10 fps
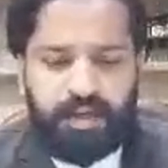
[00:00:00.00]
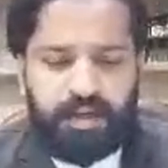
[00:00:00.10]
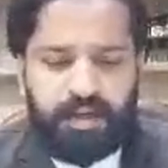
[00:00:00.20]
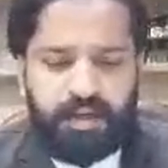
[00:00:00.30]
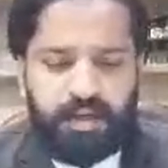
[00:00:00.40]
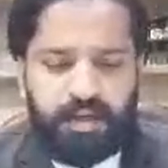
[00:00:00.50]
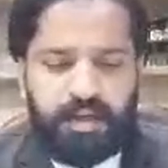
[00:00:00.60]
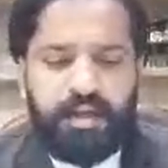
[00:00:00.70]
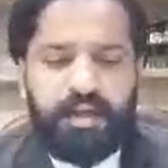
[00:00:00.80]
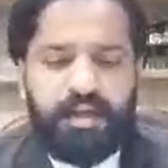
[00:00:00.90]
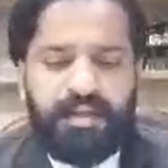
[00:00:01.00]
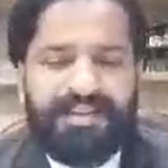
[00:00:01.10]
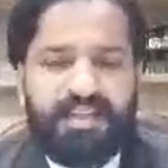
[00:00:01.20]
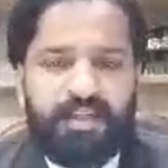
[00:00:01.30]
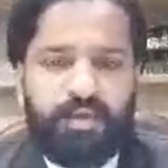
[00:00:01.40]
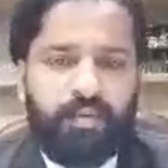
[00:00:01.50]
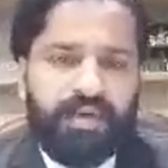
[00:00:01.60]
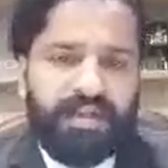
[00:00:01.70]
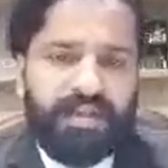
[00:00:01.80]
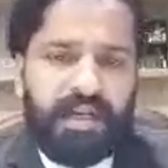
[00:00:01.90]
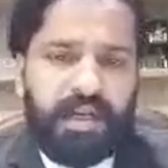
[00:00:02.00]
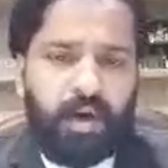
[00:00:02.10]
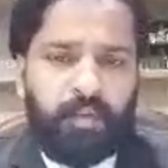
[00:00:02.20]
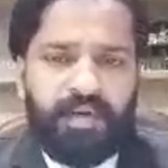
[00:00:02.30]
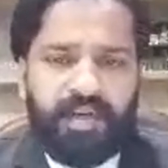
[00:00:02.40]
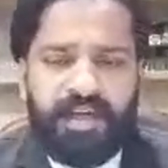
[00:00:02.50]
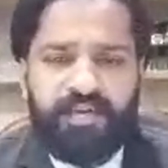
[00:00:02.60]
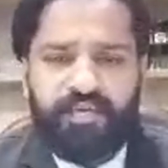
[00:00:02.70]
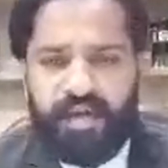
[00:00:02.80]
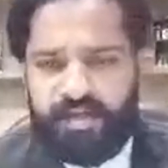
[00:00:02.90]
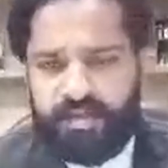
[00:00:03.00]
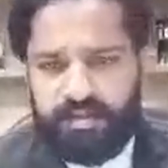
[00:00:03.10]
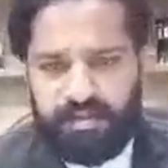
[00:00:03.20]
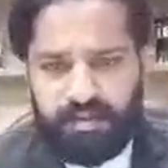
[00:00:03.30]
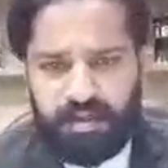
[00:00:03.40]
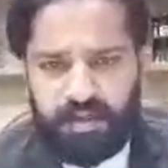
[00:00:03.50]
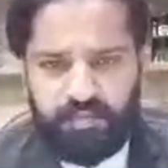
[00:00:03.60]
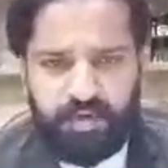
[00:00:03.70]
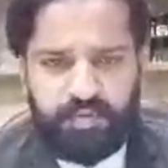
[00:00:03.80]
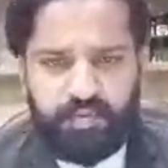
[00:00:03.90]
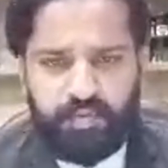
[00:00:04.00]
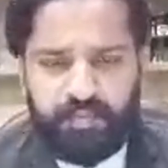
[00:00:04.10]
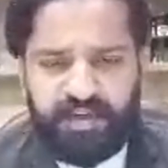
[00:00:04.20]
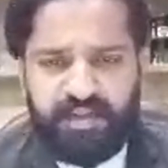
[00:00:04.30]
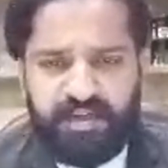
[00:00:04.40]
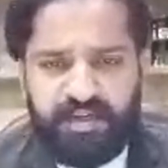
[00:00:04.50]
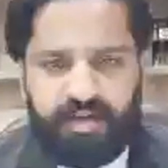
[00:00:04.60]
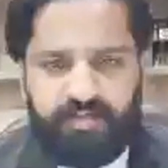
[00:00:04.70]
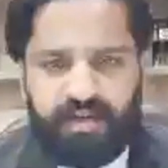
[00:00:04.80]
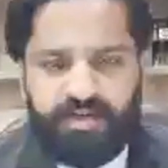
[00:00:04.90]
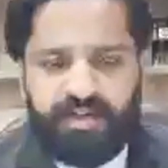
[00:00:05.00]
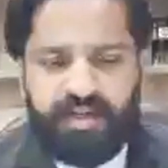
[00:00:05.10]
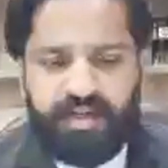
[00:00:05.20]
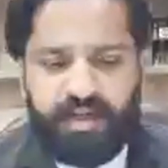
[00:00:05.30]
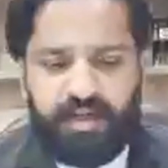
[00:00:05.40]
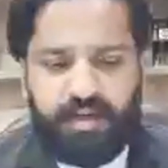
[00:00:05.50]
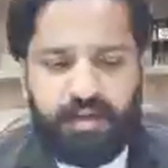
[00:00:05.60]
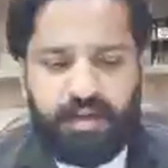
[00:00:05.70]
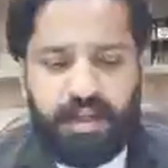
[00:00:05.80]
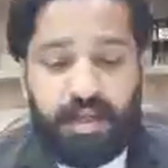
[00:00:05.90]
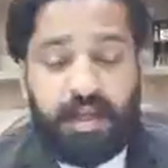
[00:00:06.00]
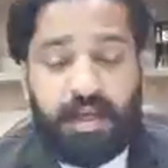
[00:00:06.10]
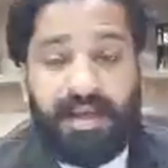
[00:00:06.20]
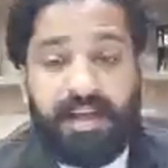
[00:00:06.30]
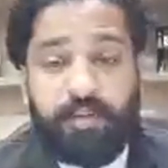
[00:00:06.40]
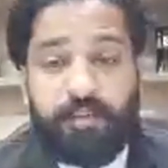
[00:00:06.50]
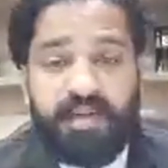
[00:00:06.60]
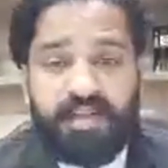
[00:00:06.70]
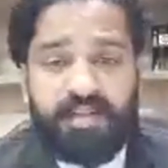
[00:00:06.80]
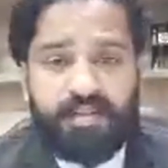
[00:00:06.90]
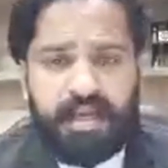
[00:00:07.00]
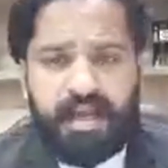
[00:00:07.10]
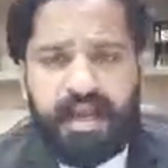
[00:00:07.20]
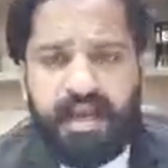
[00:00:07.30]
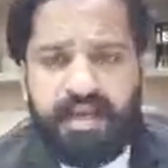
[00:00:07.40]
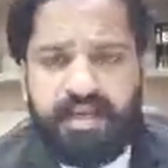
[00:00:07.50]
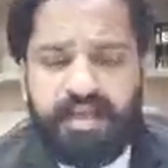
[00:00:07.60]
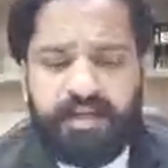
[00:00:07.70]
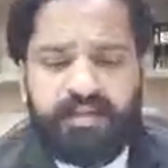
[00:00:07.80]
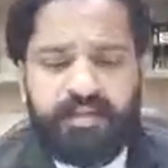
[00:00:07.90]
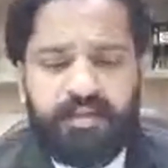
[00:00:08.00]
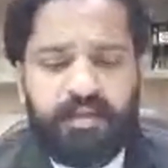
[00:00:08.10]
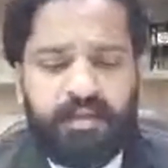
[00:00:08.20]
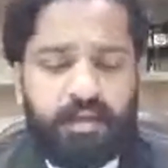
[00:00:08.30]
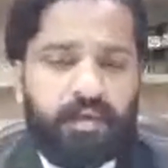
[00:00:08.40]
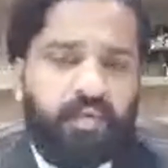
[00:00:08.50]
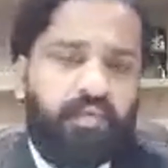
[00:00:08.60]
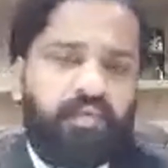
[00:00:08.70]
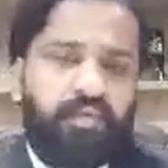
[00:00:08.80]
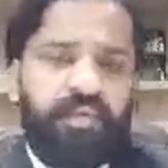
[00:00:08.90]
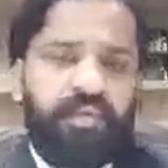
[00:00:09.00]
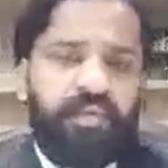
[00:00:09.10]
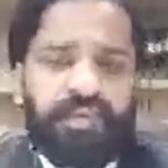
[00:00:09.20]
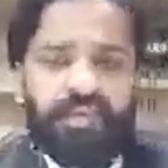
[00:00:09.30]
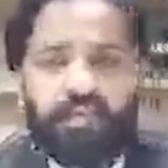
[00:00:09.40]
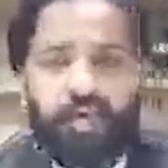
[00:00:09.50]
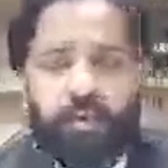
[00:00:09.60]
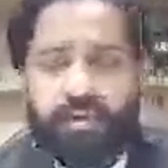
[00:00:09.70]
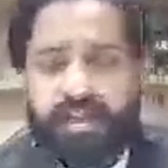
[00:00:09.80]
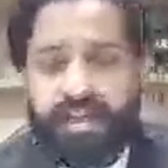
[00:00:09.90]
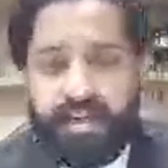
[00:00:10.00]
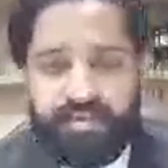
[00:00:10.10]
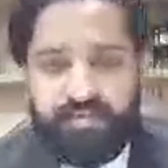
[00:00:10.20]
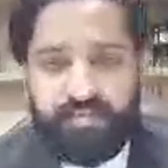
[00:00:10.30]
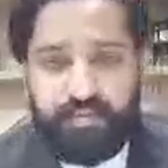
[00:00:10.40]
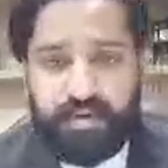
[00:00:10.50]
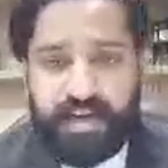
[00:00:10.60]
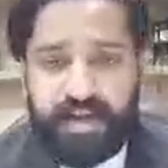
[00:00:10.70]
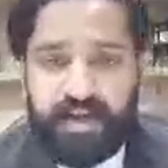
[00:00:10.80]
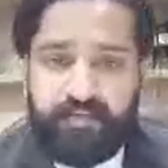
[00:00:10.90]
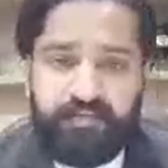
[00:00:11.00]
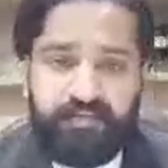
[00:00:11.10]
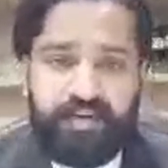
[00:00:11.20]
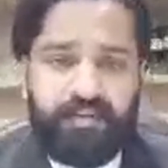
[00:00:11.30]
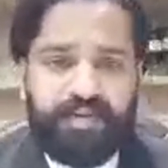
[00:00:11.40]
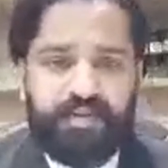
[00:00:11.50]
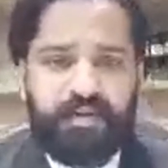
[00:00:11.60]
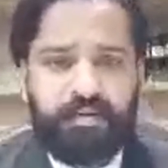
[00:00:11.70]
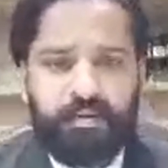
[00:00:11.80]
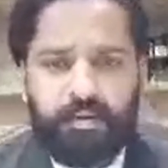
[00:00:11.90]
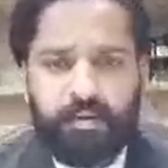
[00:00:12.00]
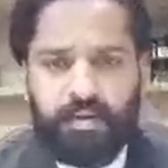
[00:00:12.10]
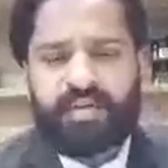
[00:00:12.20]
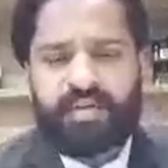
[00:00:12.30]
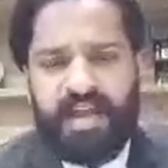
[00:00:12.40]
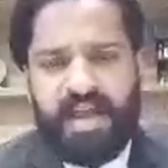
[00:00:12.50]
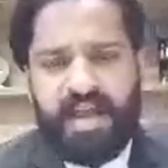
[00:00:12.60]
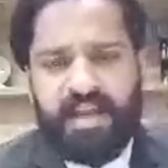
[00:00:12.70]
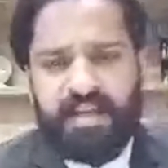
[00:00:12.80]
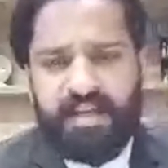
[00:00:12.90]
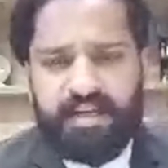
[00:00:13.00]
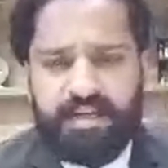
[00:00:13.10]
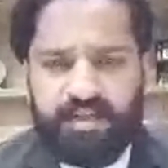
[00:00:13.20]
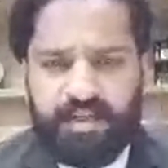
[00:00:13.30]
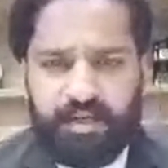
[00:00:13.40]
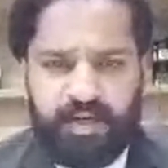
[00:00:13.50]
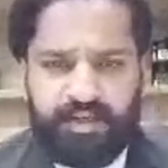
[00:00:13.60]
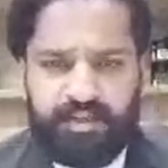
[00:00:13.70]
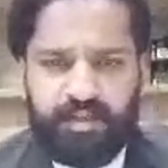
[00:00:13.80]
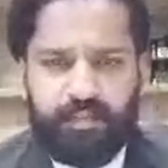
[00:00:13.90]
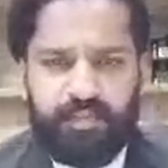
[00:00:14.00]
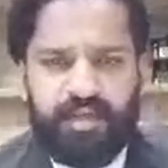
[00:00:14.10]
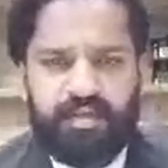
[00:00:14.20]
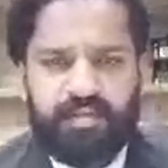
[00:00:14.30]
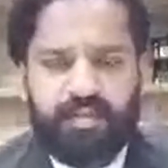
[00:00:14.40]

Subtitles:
the Universal Obligatory Act. I'm going to repeat the definition again. It means any act which is obligatory for every person without any discrimination.